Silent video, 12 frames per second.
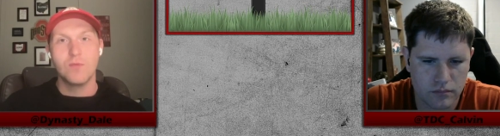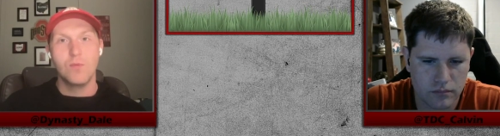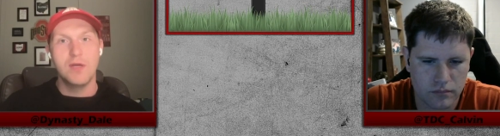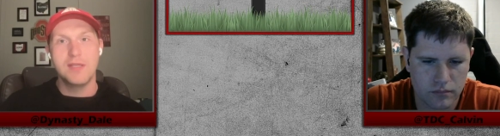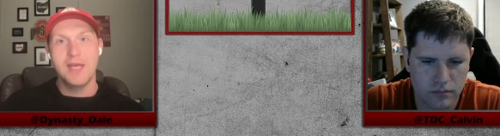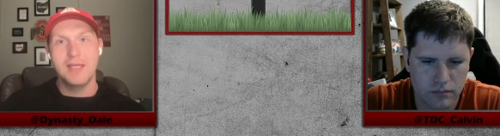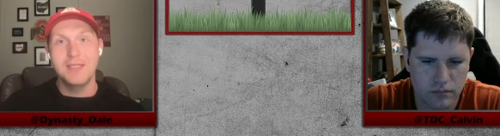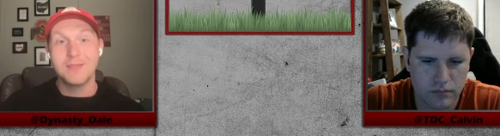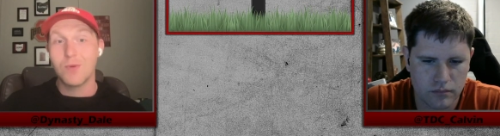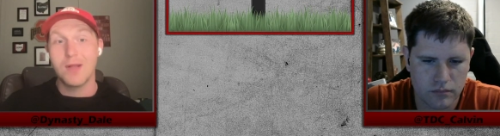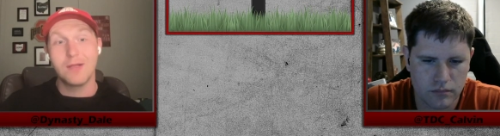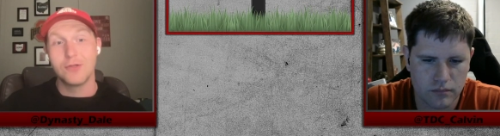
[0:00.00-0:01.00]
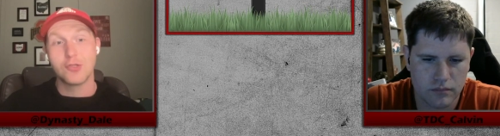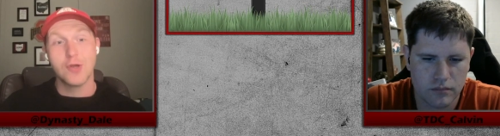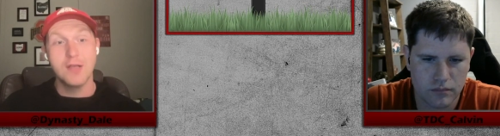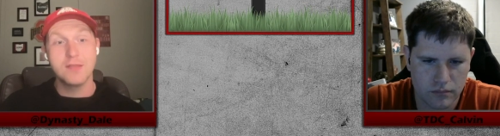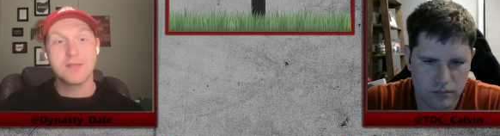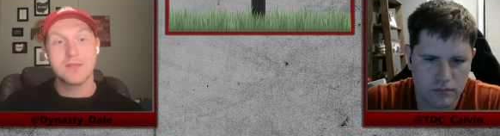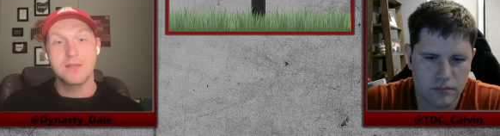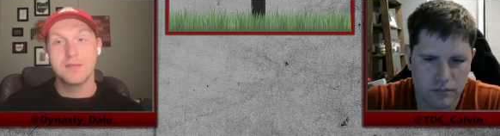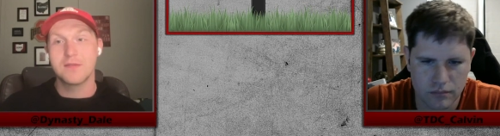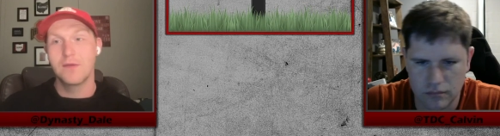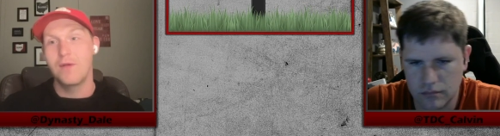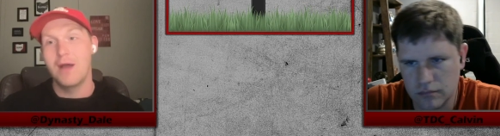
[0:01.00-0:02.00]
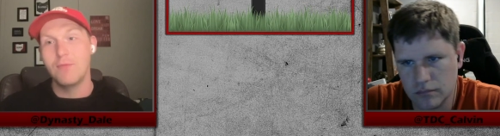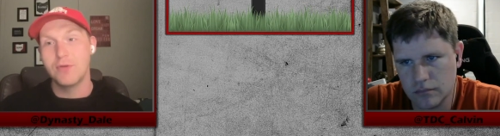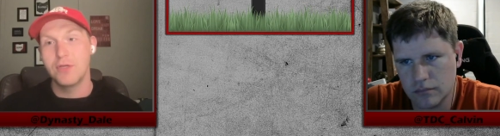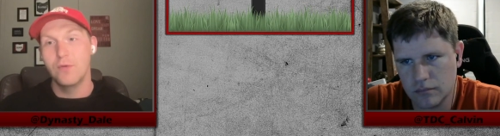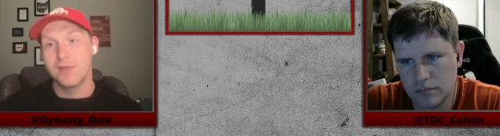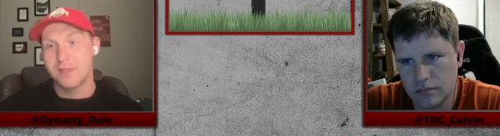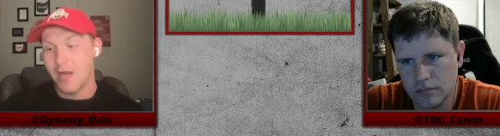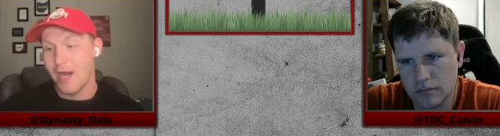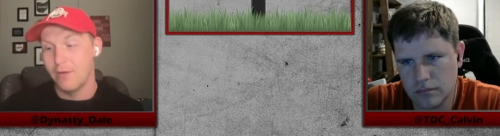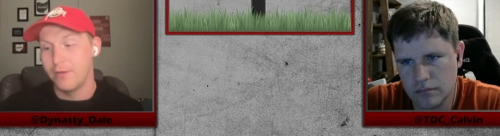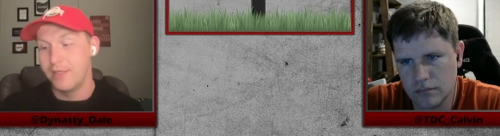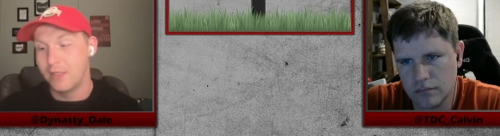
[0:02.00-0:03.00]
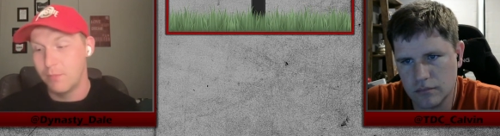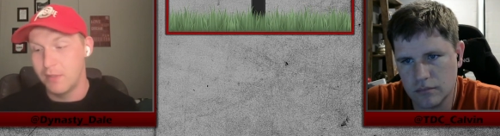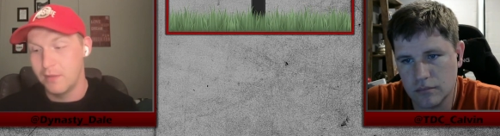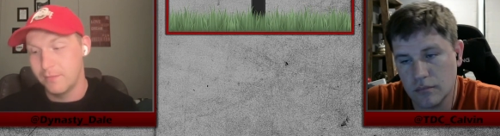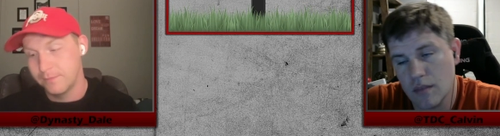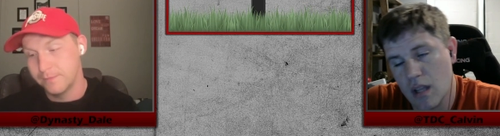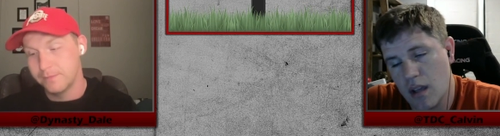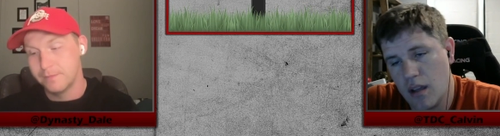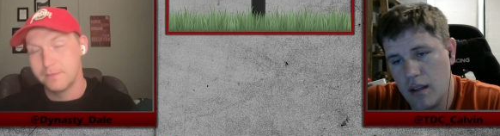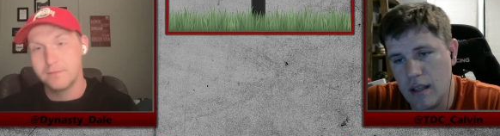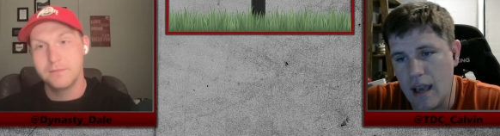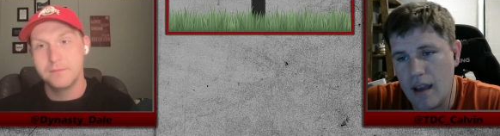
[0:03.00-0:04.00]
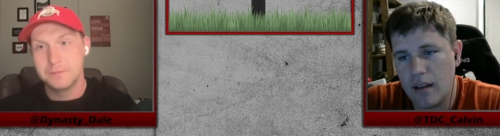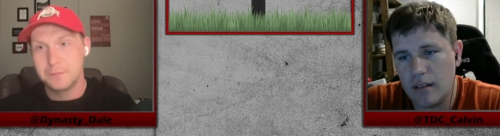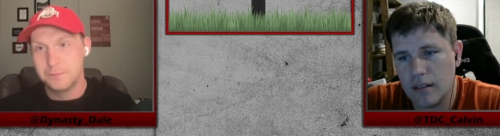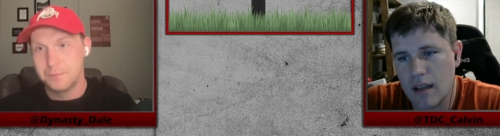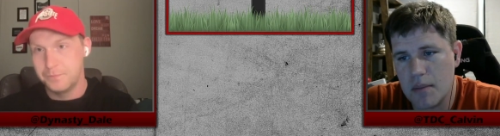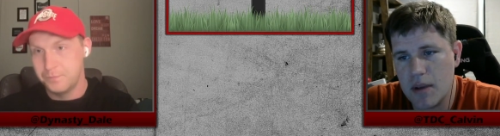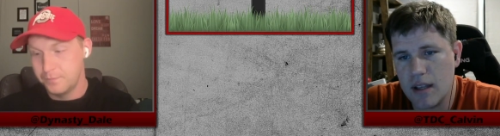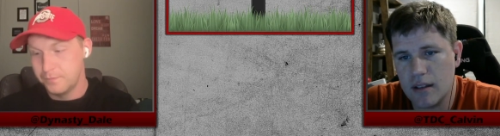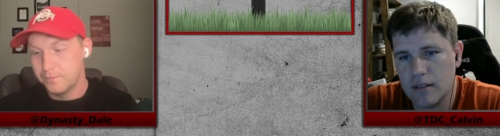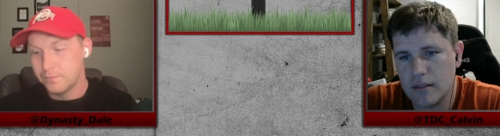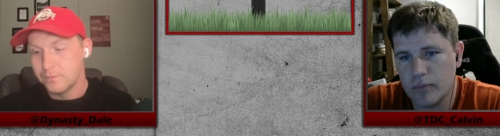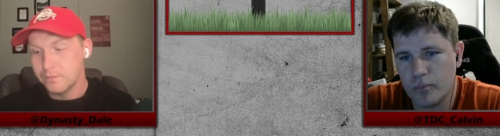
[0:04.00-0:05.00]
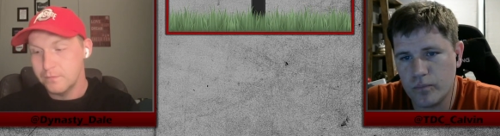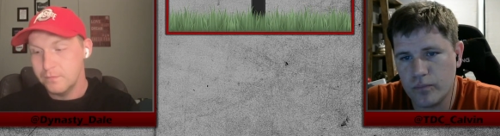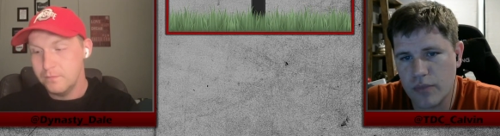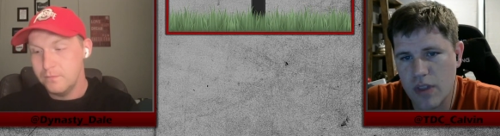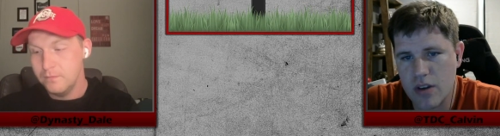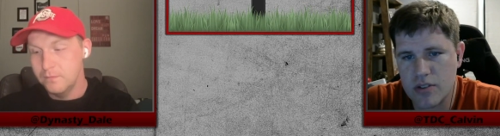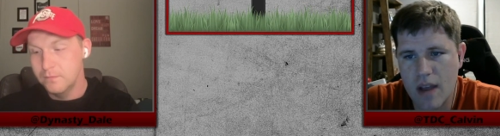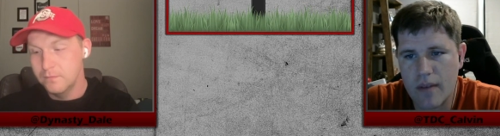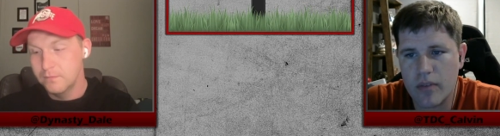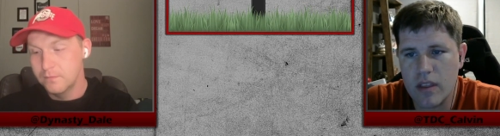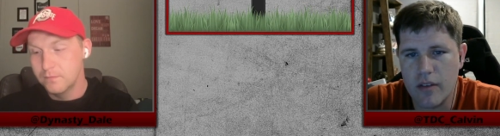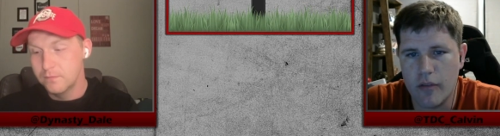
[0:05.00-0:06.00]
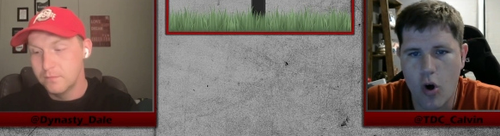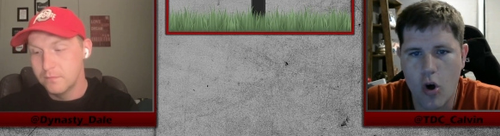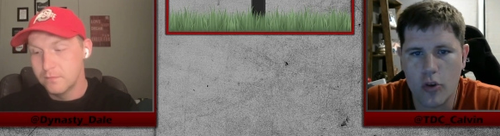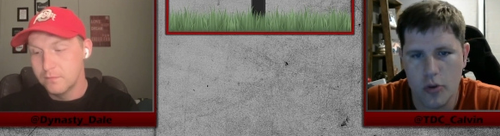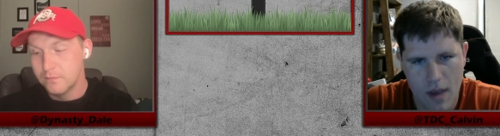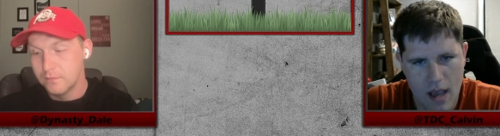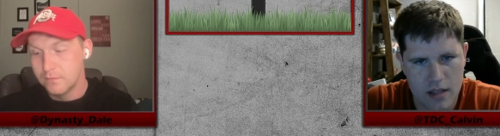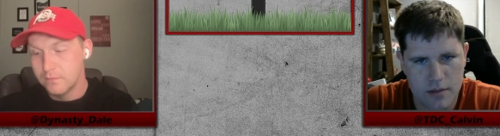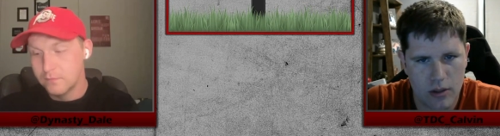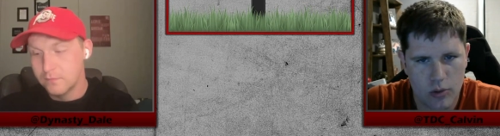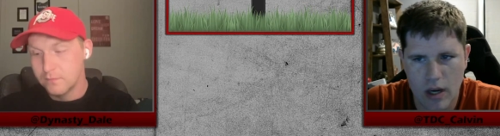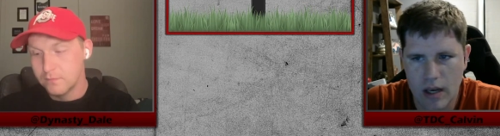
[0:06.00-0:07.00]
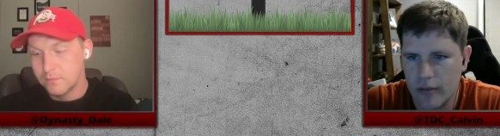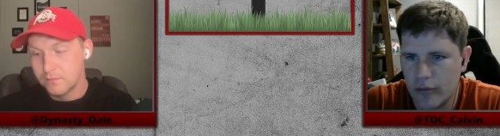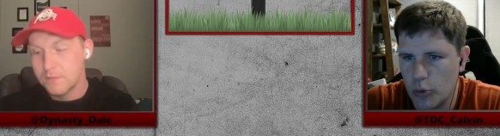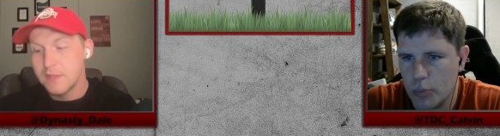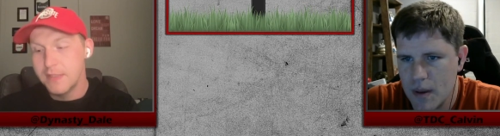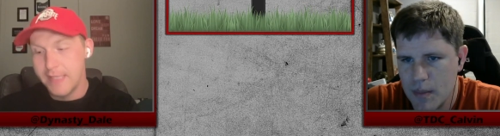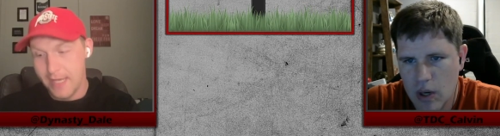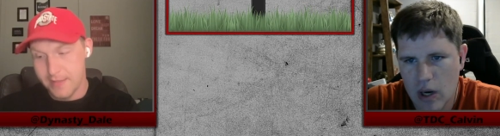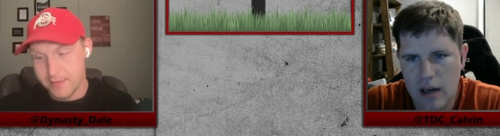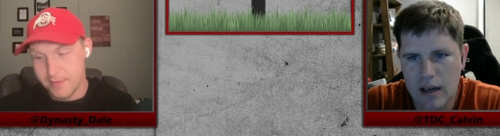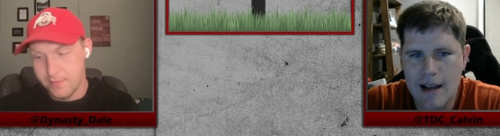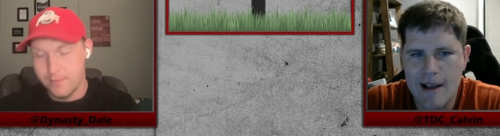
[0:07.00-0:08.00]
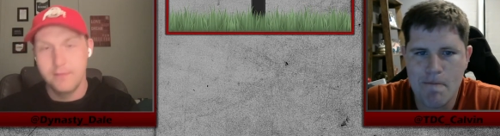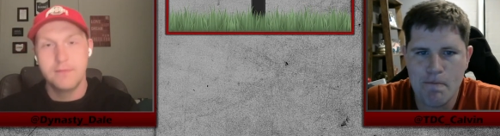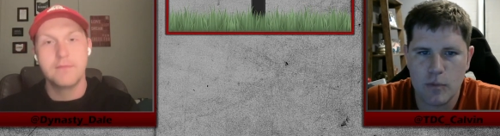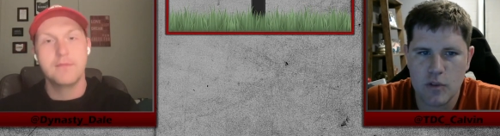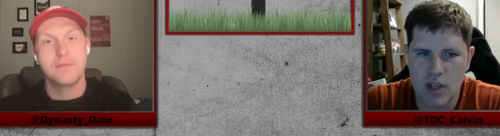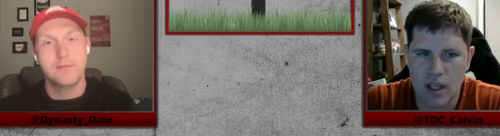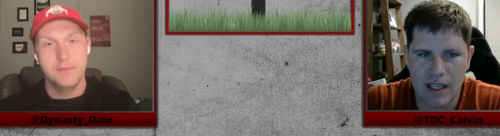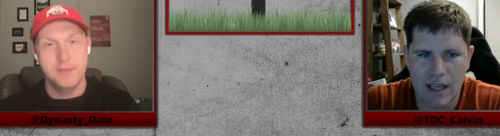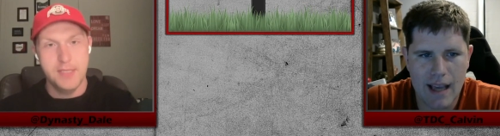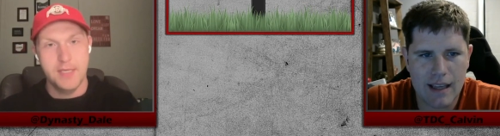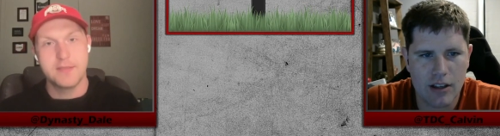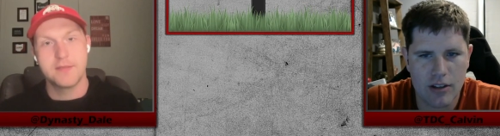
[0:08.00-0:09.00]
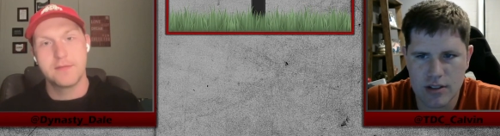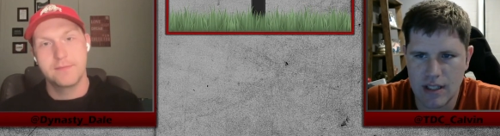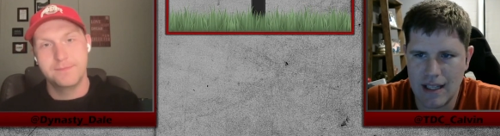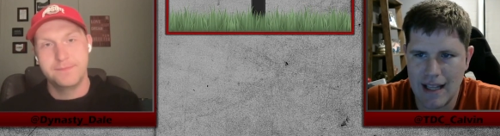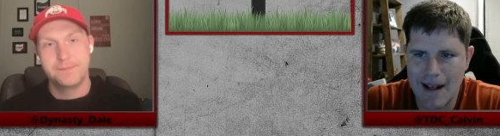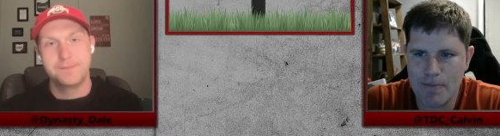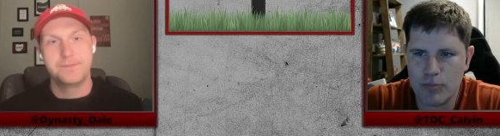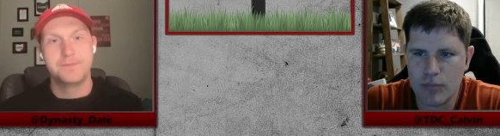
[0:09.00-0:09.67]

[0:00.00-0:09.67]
Speaker 1: the one that he's probably gonna trust. Mm-hmm. So I'm gonna go with Tyler Higbee.
Speaker 2: Yeah, I mean there's definitely the volume aspect, right? In a full PPR. Yes. So I can I can yes. understand that.